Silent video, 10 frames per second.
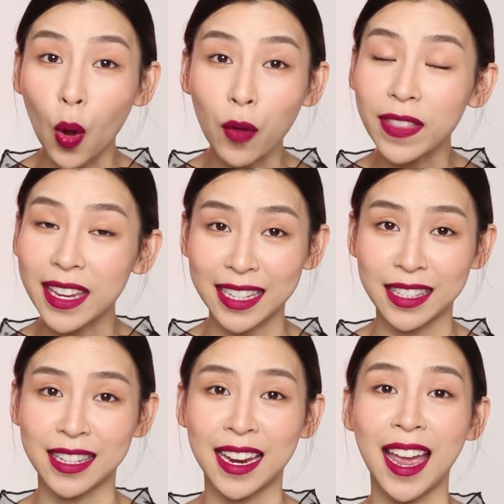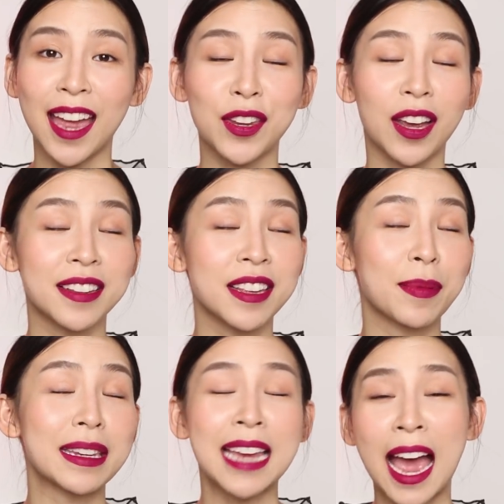over the internet and you guys
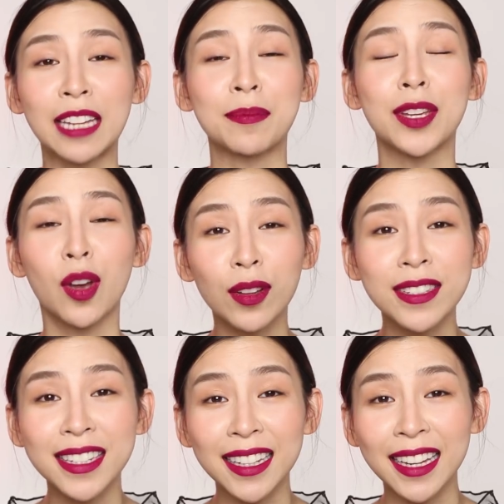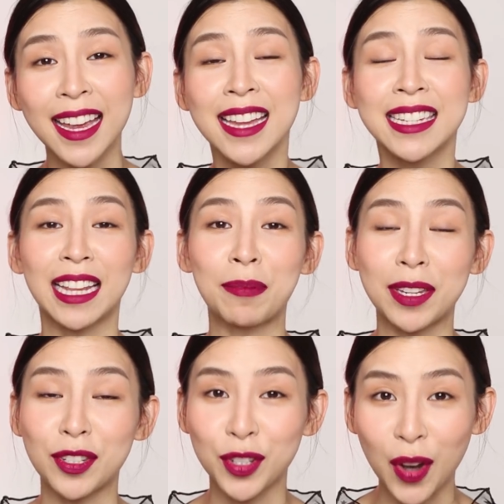have been tagging me constantly, telling
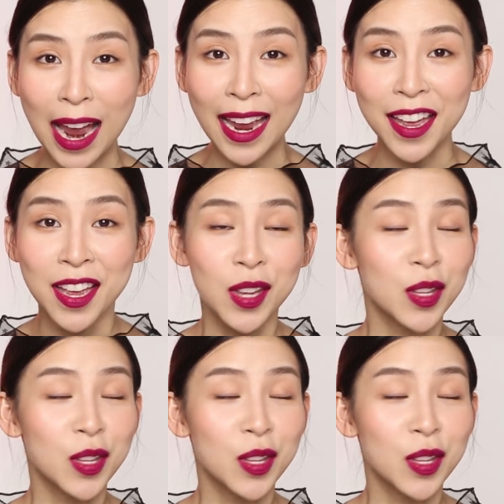me to try it.